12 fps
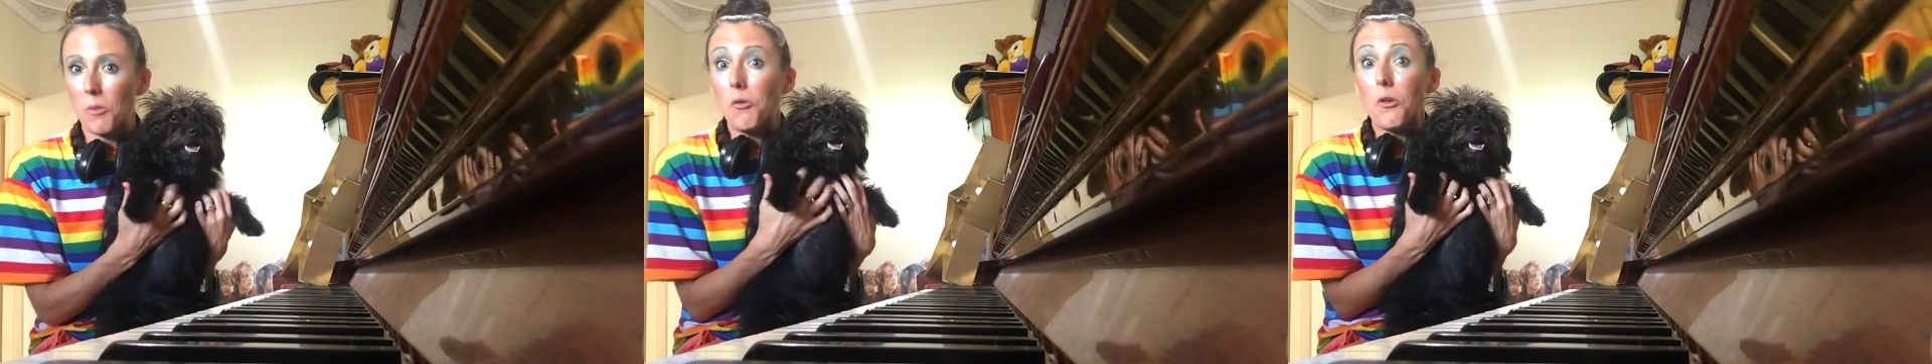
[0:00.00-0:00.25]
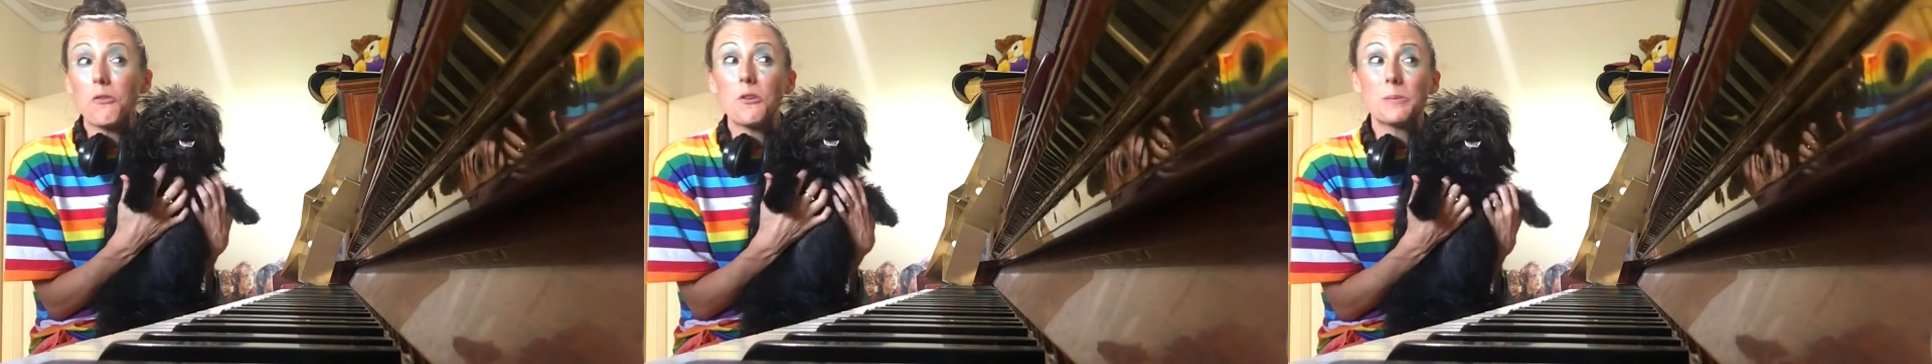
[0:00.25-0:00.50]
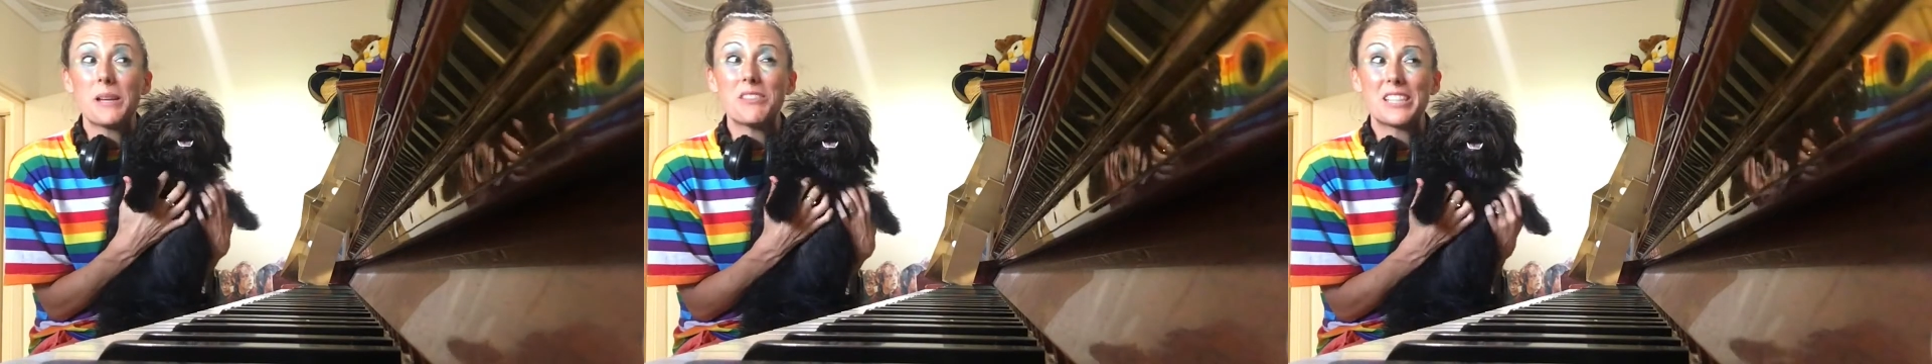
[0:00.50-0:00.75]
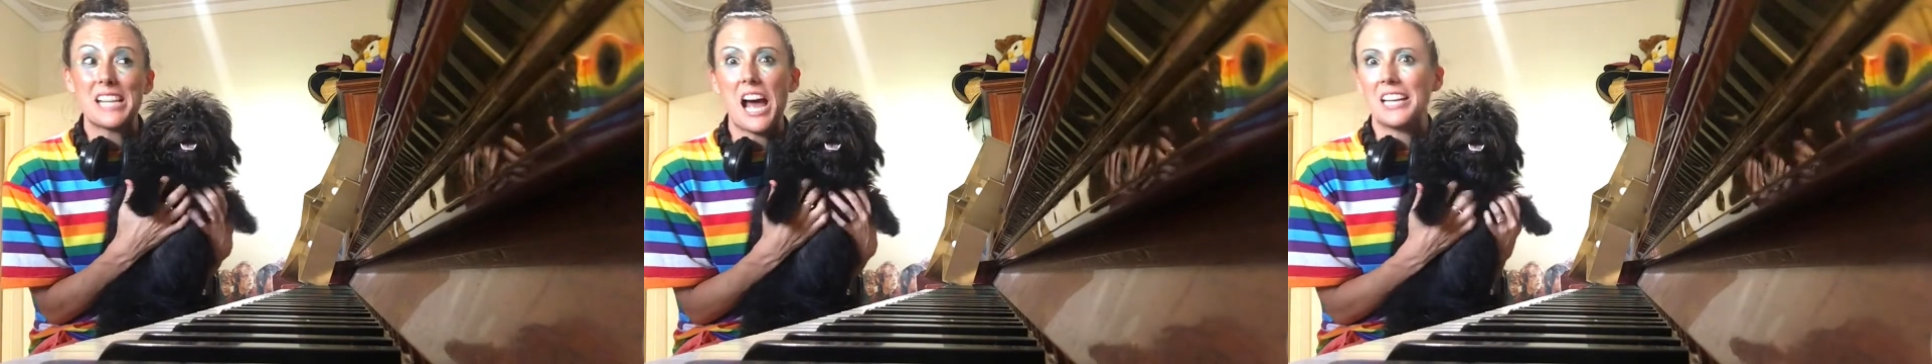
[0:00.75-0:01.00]
before the film's
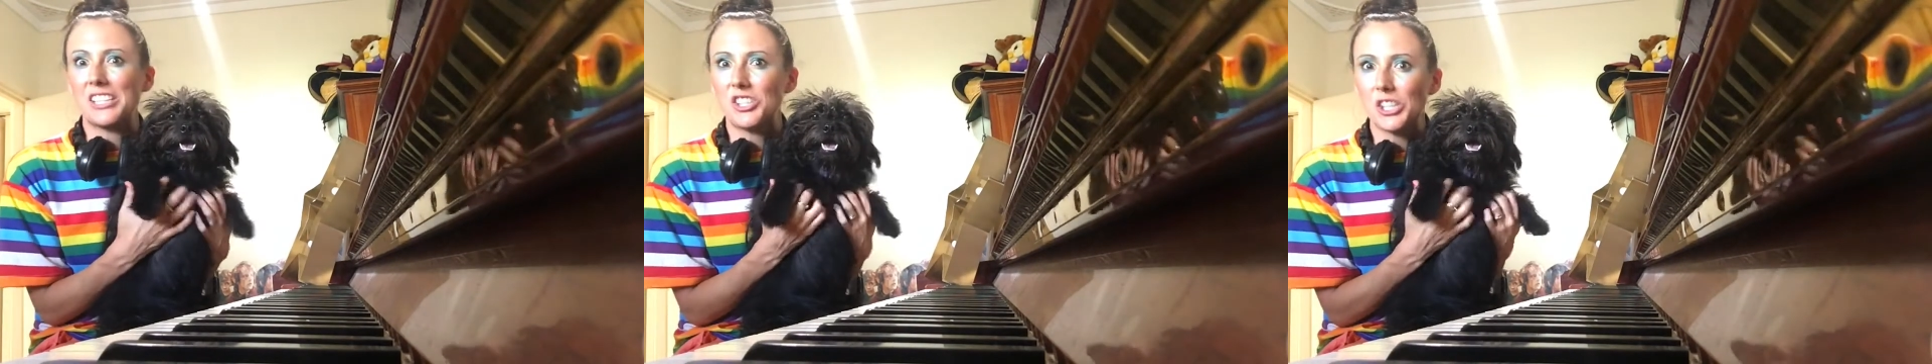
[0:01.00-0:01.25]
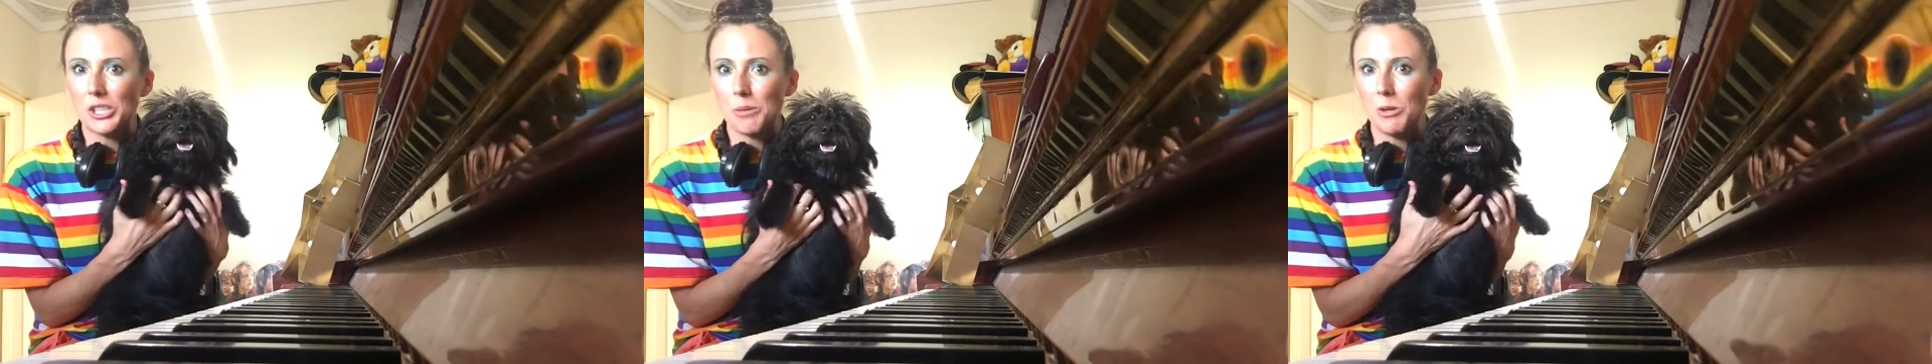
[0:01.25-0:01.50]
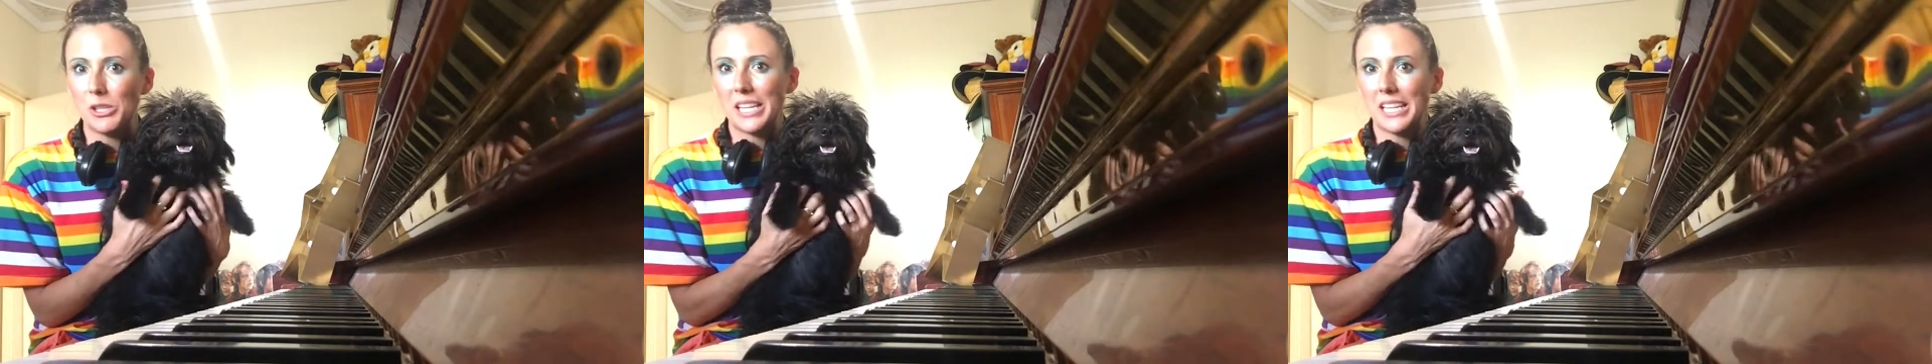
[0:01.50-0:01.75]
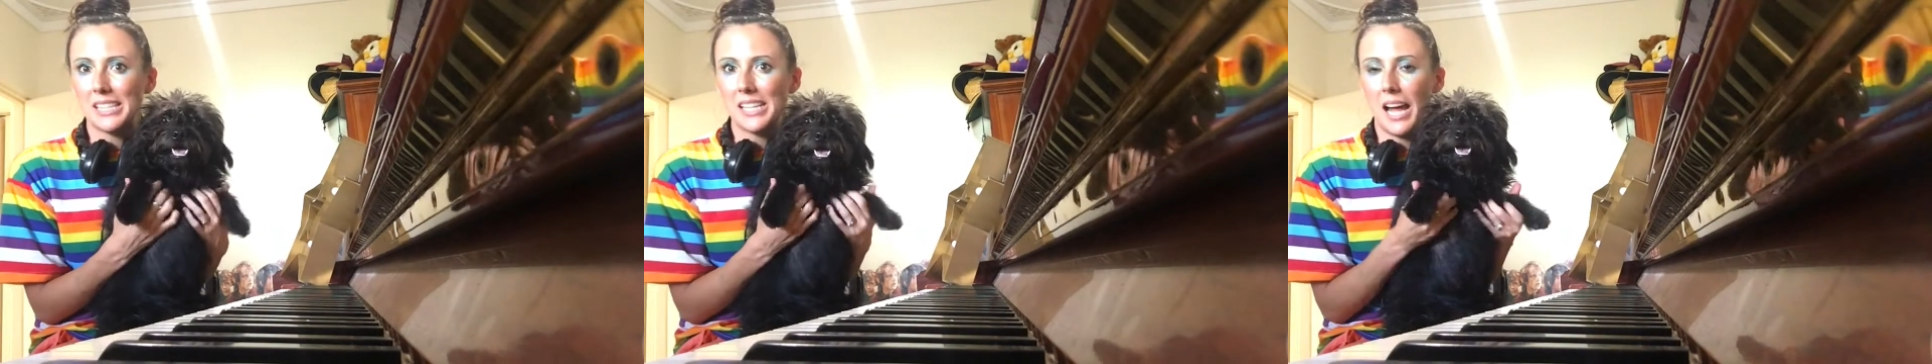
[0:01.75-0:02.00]
even started, just the music
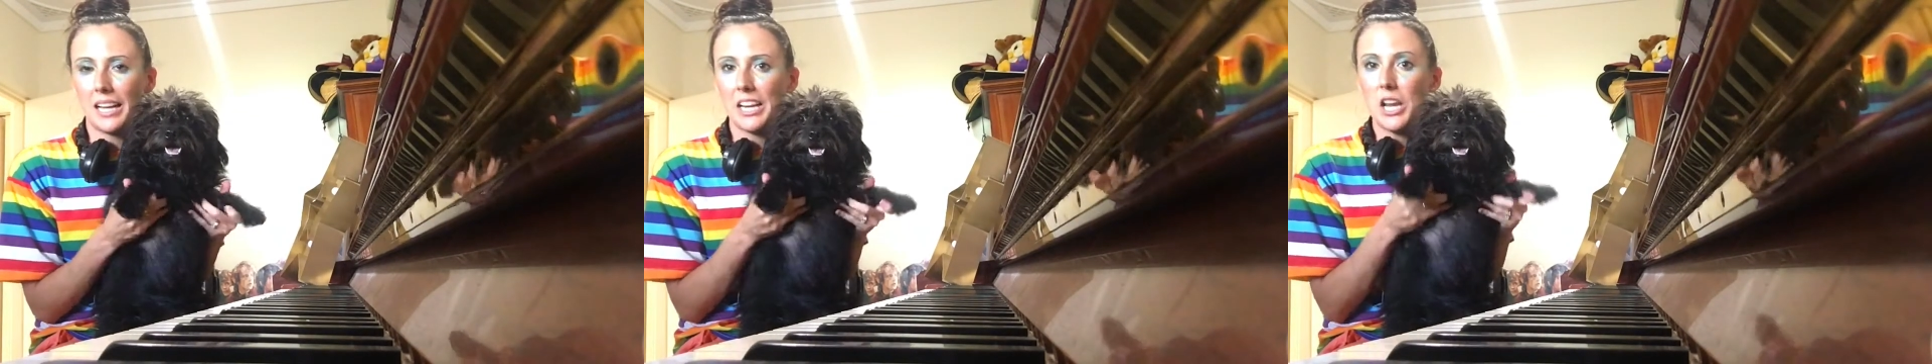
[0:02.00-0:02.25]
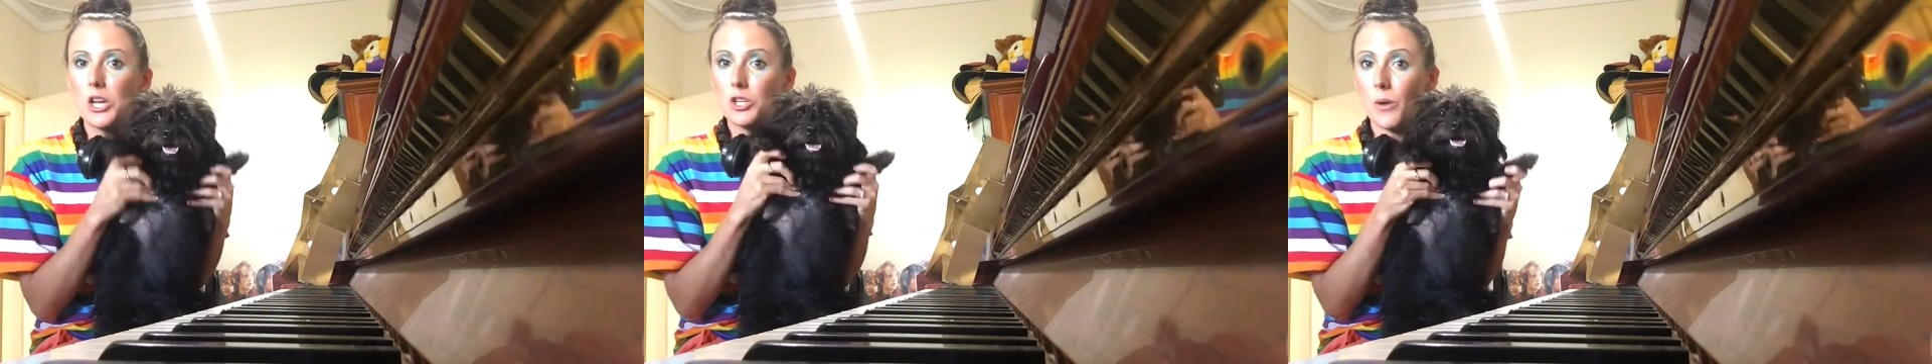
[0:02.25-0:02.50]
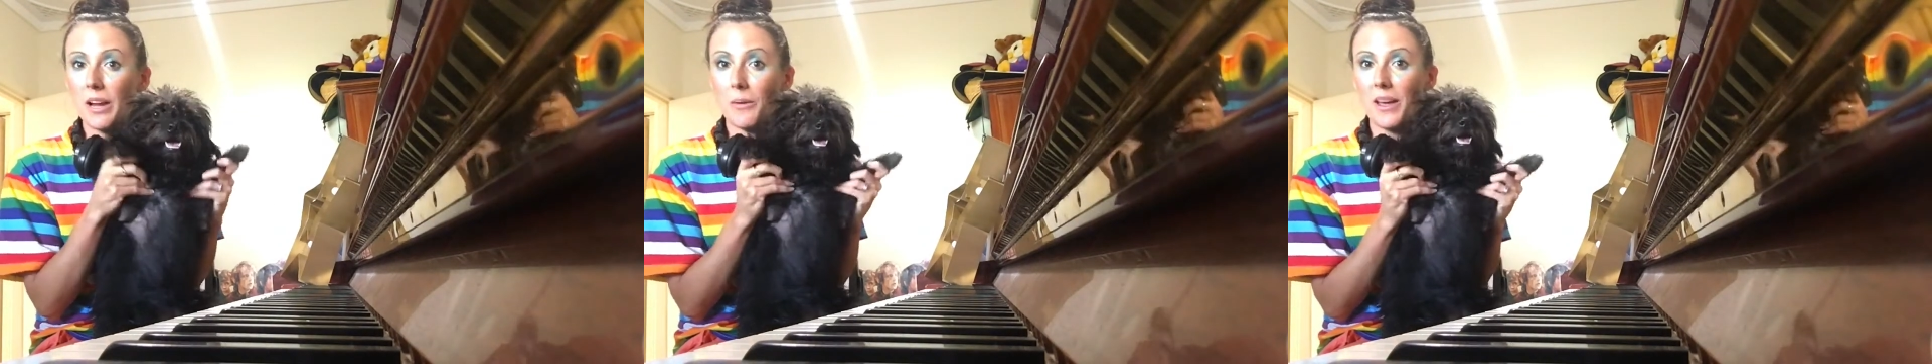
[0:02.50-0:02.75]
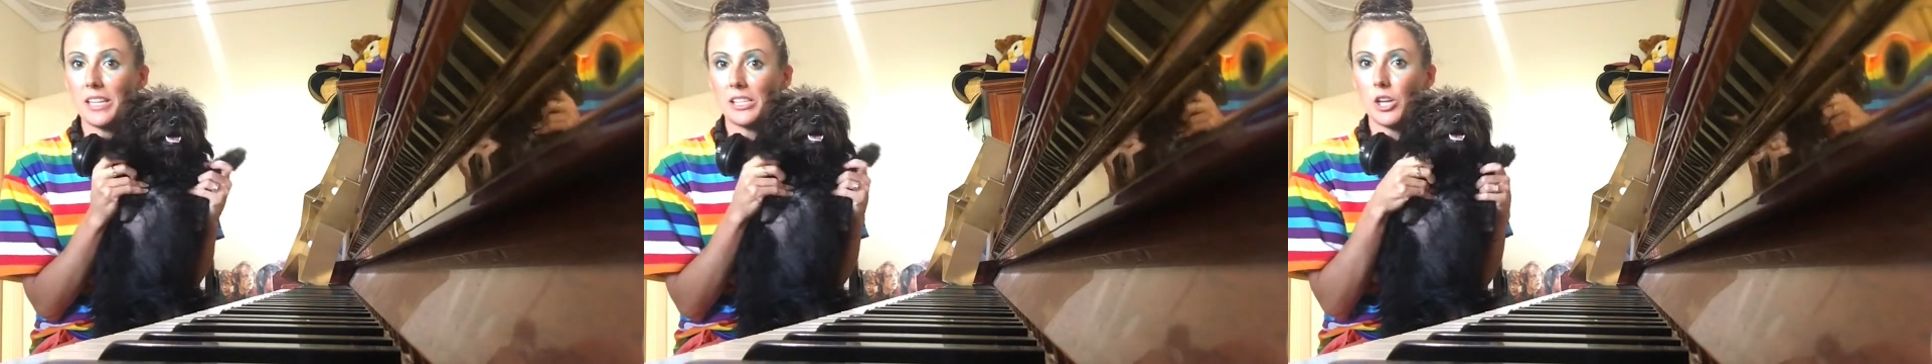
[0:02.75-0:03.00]
has started, straight
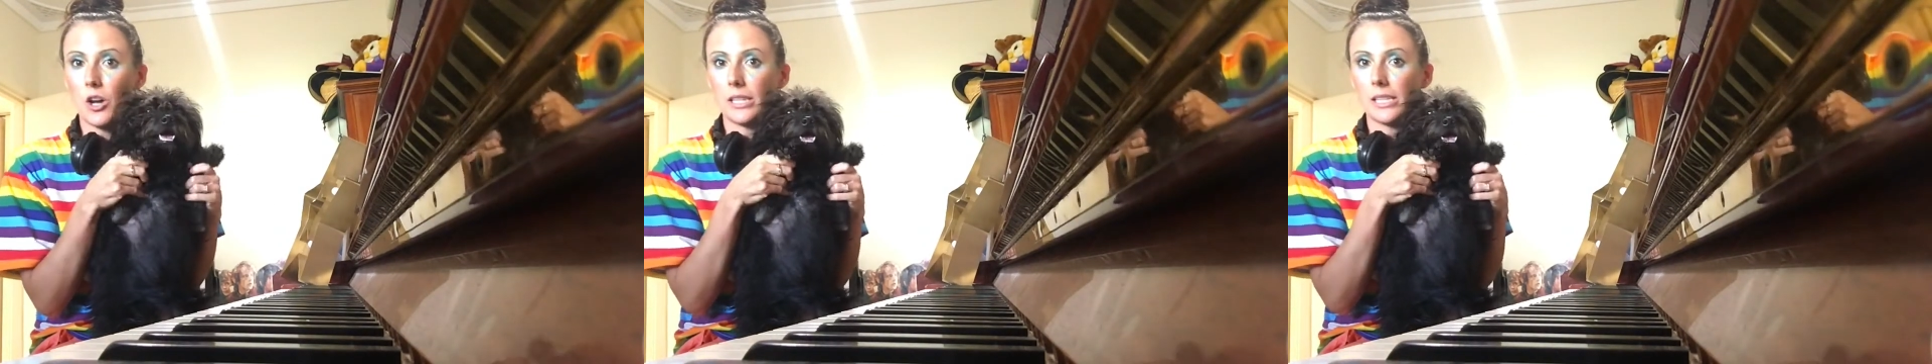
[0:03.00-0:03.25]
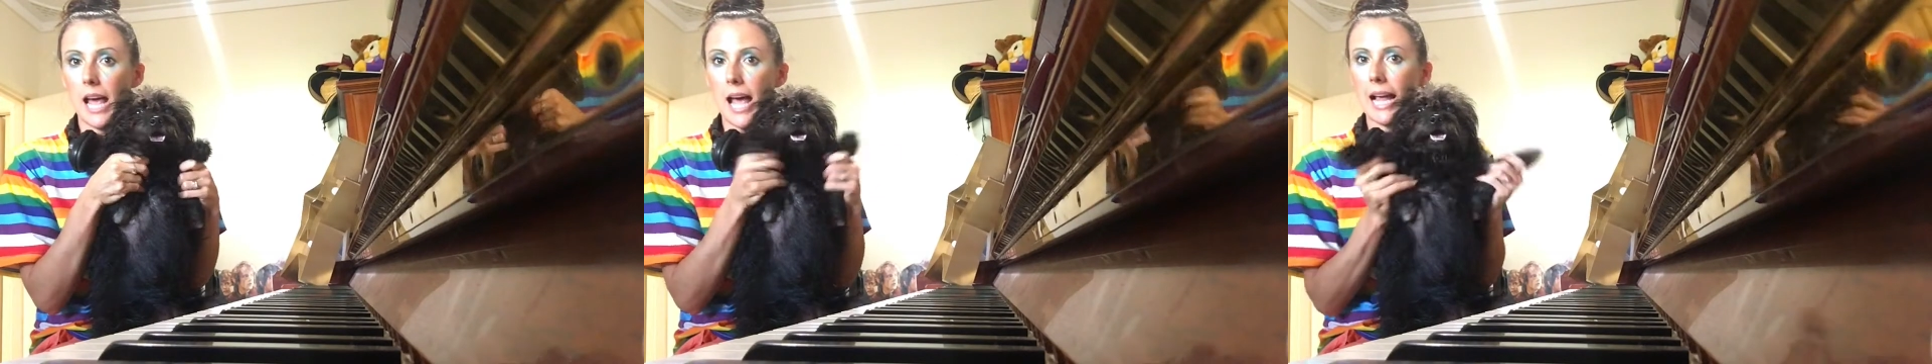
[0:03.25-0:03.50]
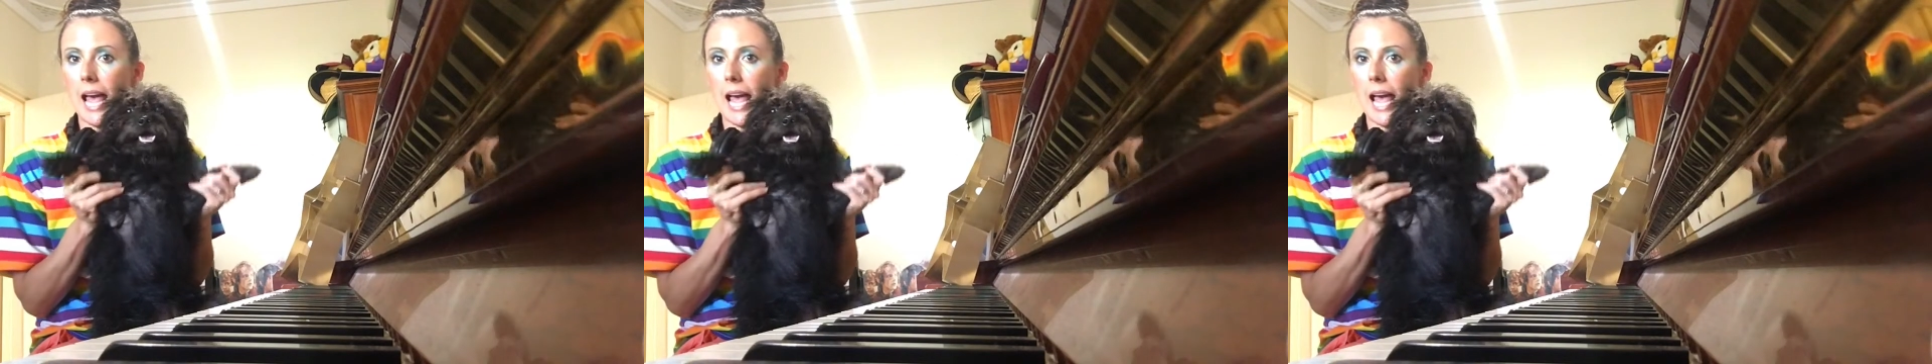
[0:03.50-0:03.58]
away this dog is like,